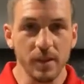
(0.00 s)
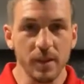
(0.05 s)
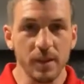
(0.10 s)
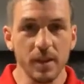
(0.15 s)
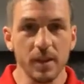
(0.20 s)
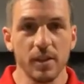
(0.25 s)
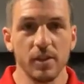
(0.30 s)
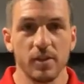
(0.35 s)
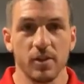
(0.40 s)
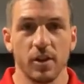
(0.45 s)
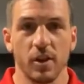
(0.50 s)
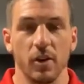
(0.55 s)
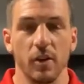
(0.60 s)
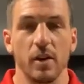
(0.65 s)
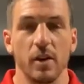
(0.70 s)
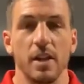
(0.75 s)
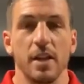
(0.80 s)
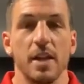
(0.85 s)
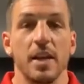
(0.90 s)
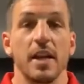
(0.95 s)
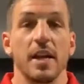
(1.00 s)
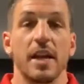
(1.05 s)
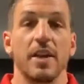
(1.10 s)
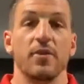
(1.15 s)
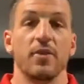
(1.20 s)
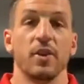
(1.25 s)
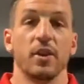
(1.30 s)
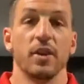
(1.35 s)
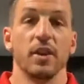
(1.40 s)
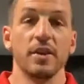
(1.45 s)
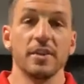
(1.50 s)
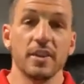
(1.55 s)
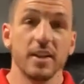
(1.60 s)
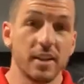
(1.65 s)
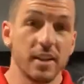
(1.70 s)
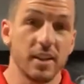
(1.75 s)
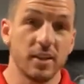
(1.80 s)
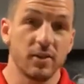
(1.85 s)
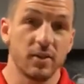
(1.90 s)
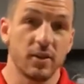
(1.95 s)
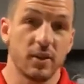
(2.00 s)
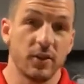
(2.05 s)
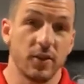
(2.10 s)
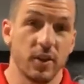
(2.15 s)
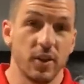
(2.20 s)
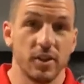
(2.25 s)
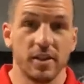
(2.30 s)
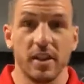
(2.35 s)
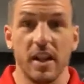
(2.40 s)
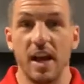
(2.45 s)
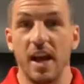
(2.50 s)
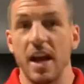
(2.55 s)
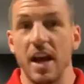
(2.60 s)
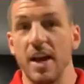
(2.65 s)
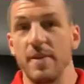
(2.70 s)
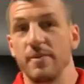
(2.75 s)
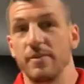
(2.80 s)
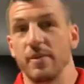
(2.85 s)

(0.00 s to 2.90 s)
So, if you're listening to this for the first time,